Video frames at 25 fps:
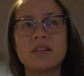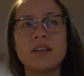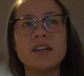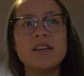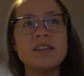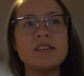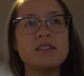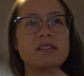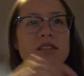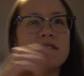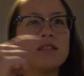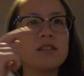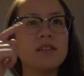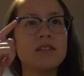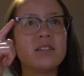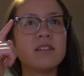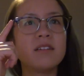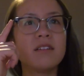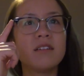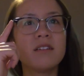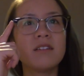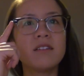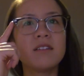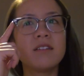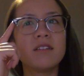Hey,
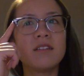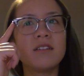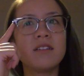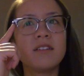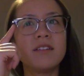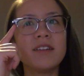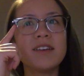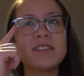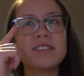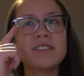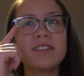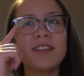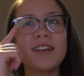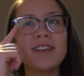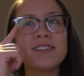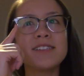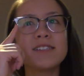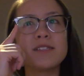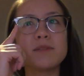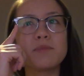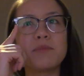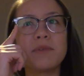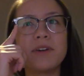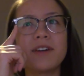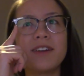nice
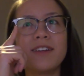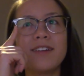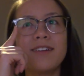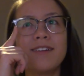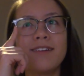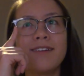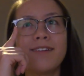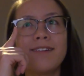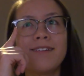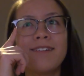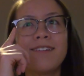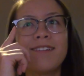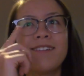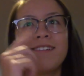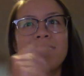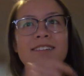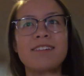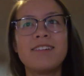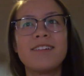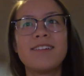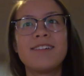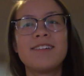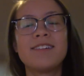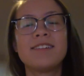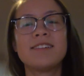glasses, buddy. Michael's.
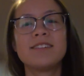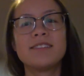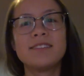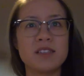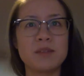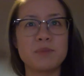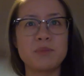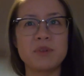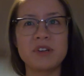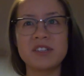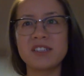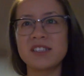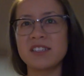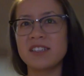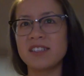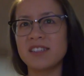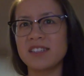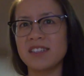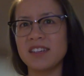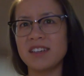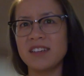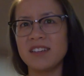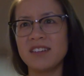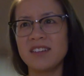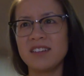Is the president
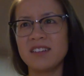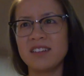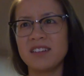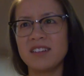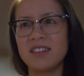dead?